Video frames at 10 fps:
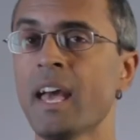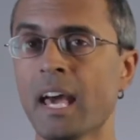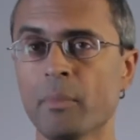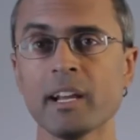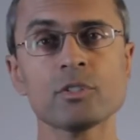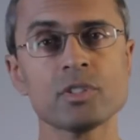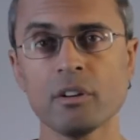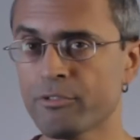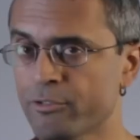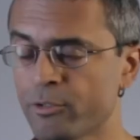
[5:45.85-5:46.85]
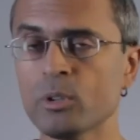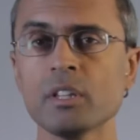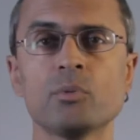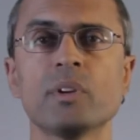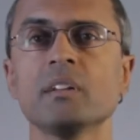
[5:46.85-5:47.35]
And Microsoft
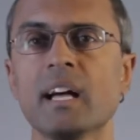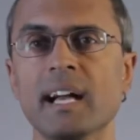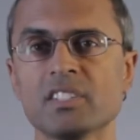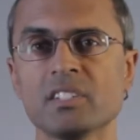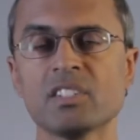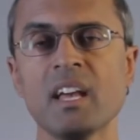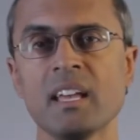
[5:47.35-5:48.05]
fully realizes